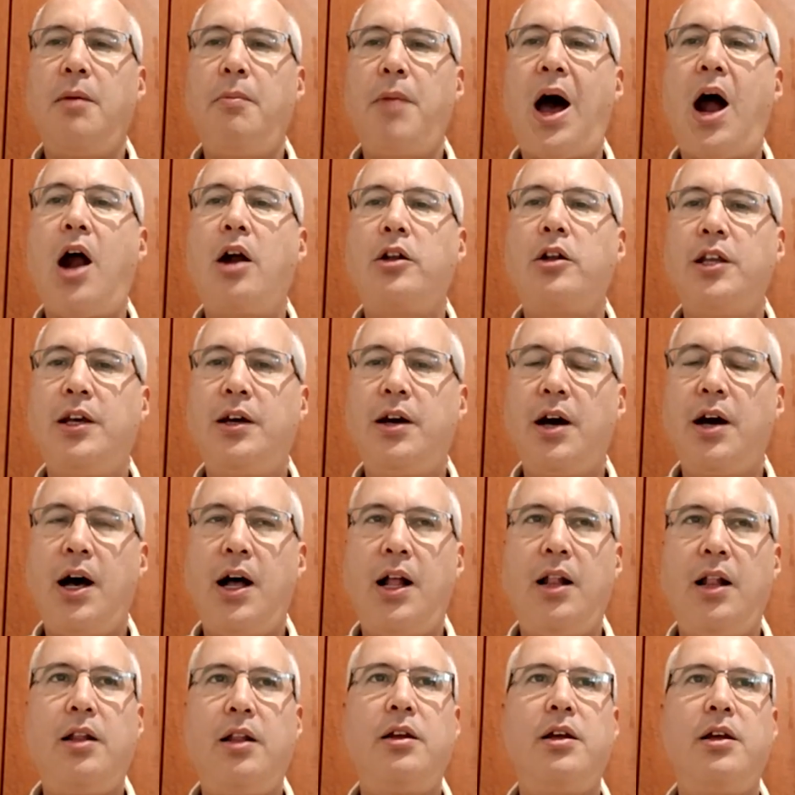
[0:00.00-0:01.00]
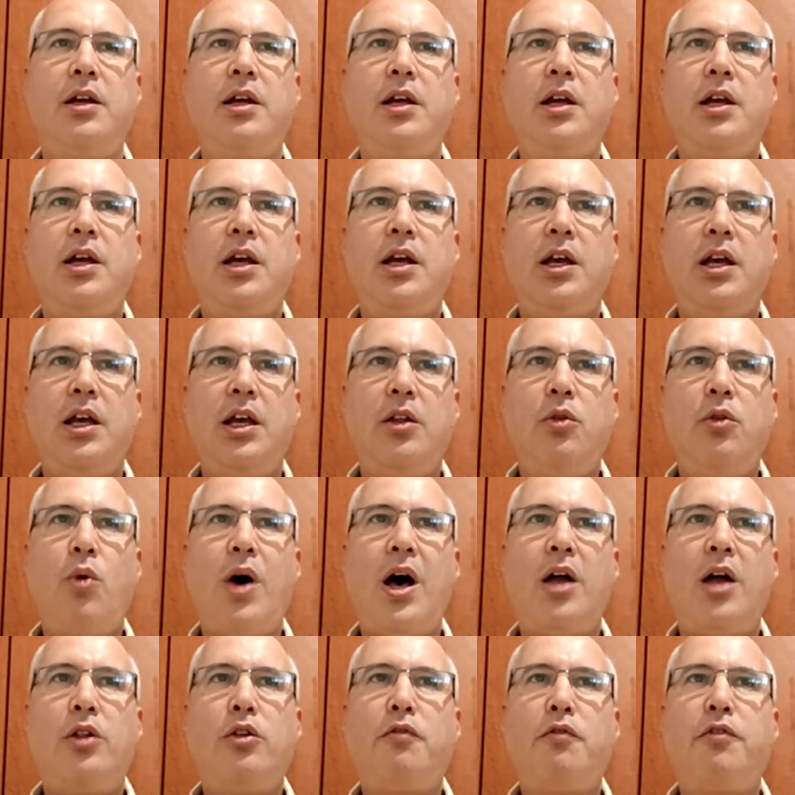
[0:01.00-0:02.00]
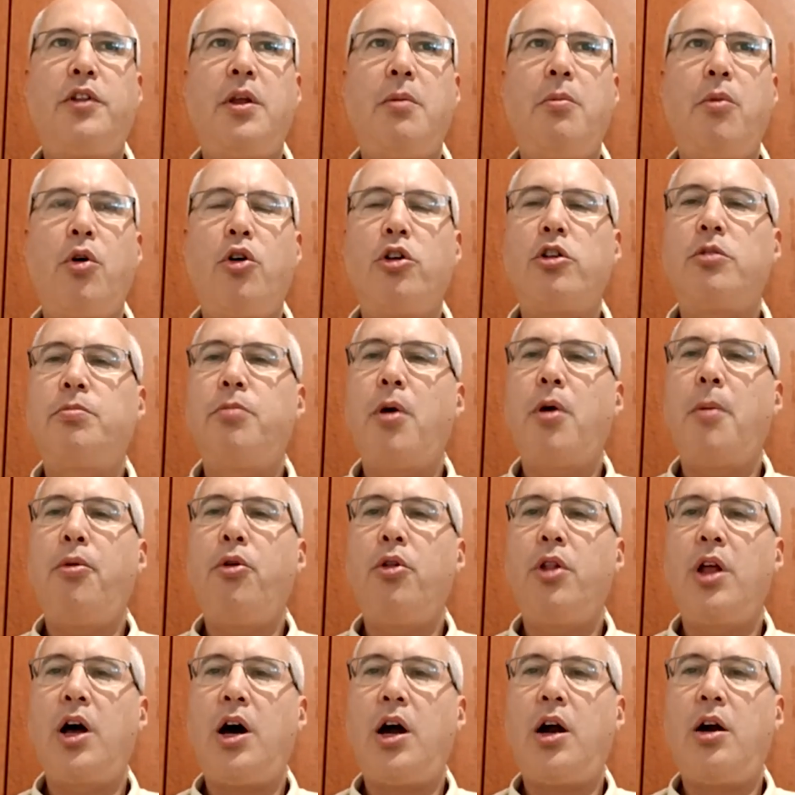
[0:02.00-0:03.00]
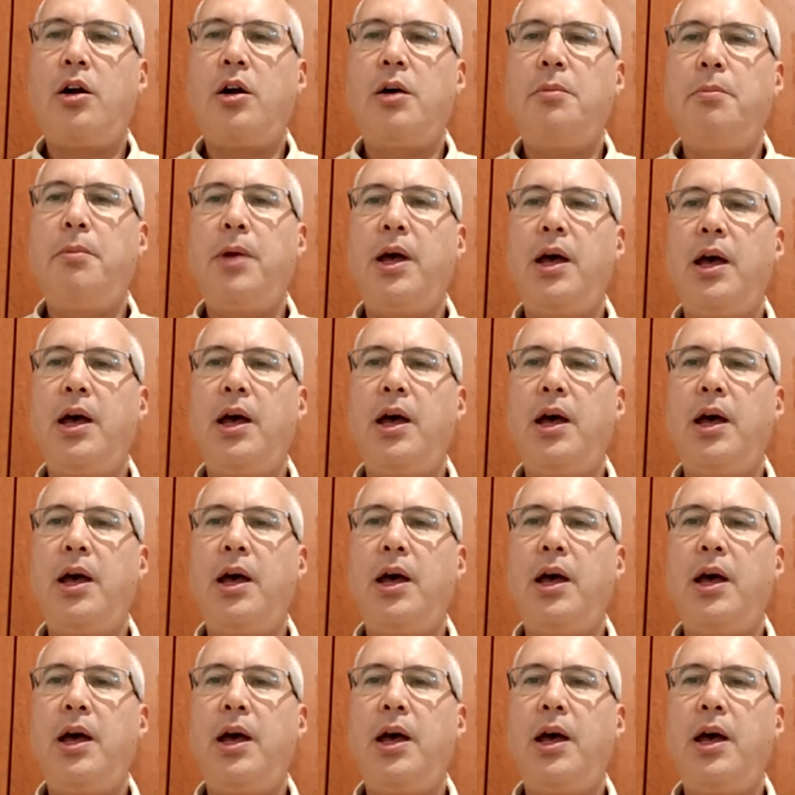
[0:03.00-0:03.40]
article in one of the most popular